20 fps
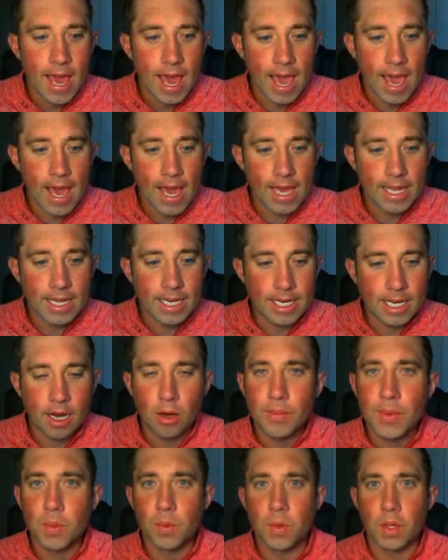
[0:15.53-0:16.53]
and it
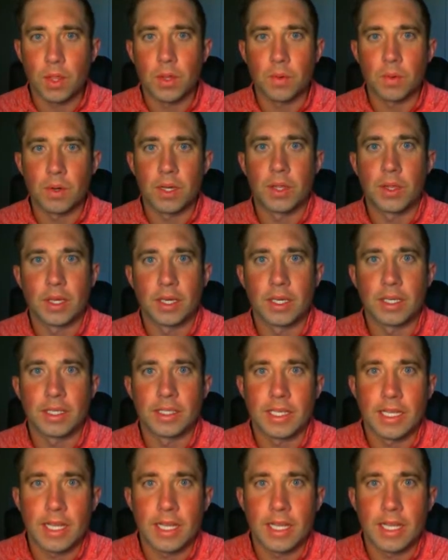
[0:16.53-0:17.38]
helped me with three things.